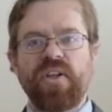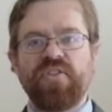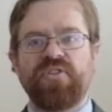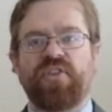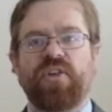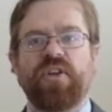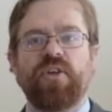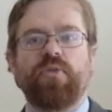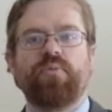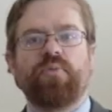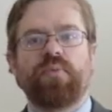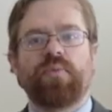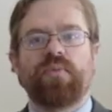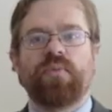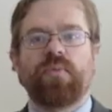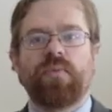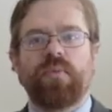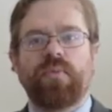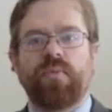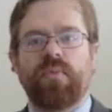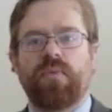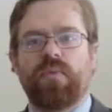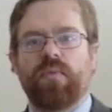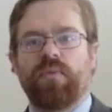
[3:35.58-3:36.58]
you
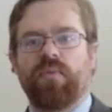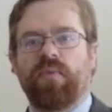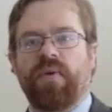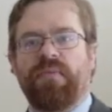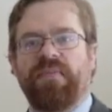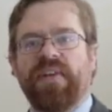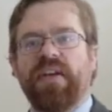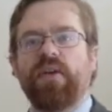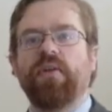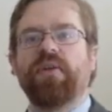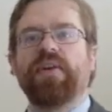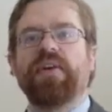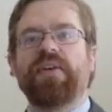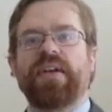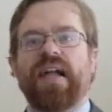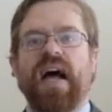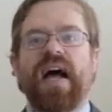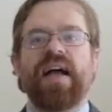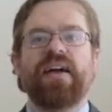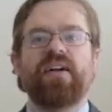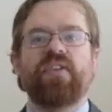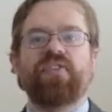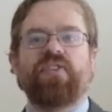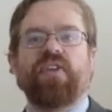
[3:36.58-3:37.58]
reveal your
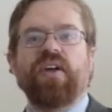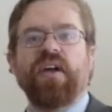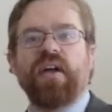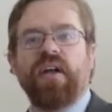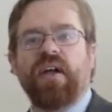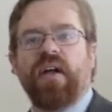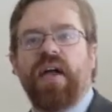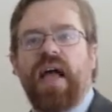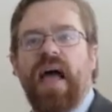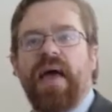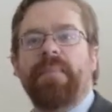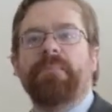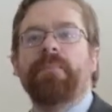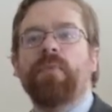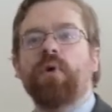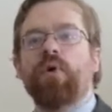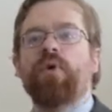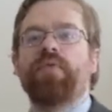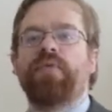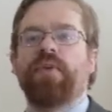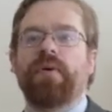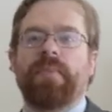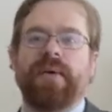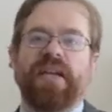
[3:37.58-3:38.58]
dials and
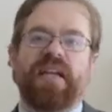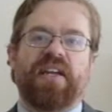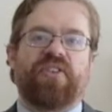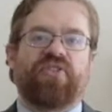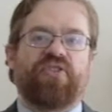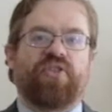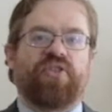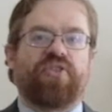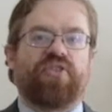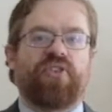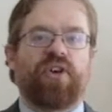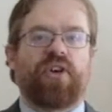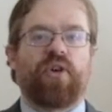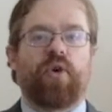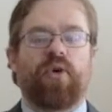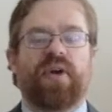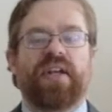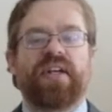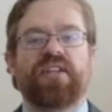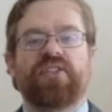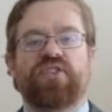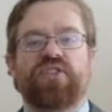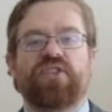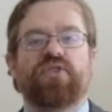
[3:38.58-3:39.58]
move your miniatures
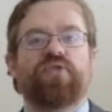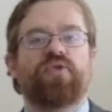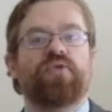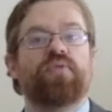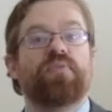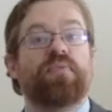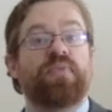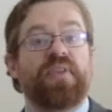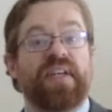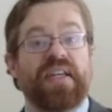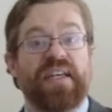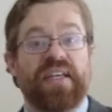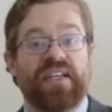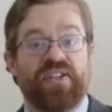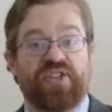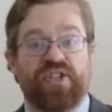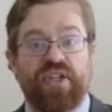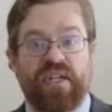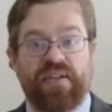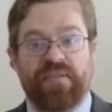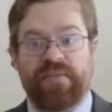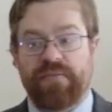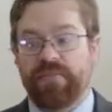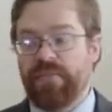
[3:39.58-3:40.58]
according to the
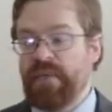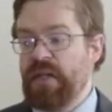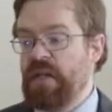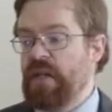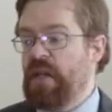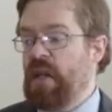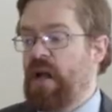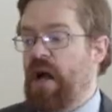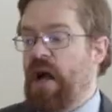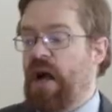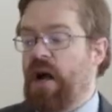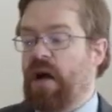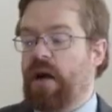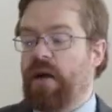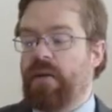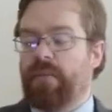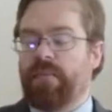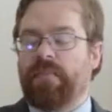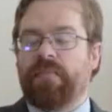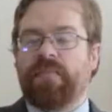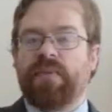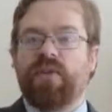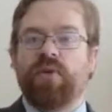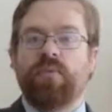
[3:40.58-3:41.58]
initiative.
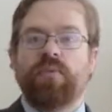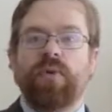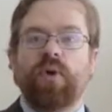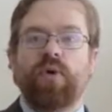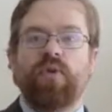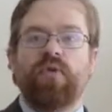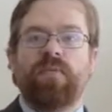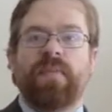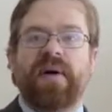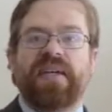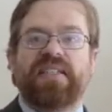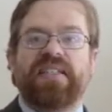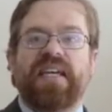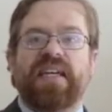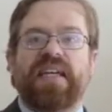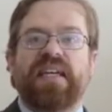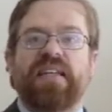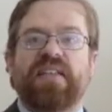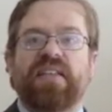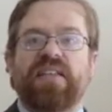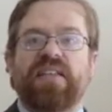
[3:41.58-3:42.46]
You move by taking